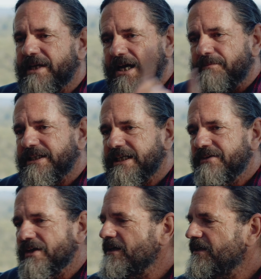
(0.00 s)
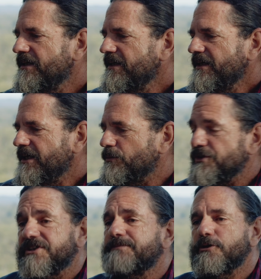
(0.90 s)
coming together. It was
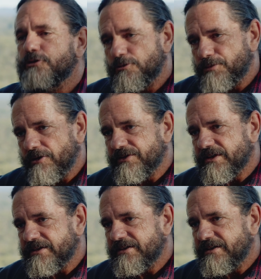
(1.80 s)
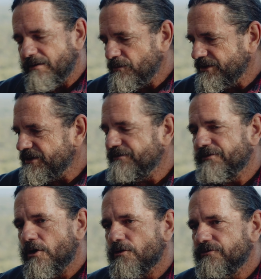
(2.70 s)
a spiritual process that was
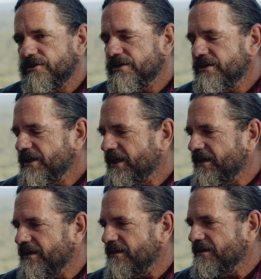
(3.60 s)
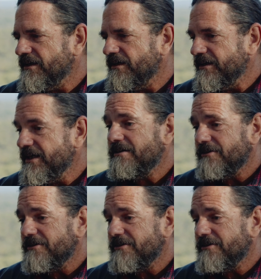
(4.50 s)
involved. And again, I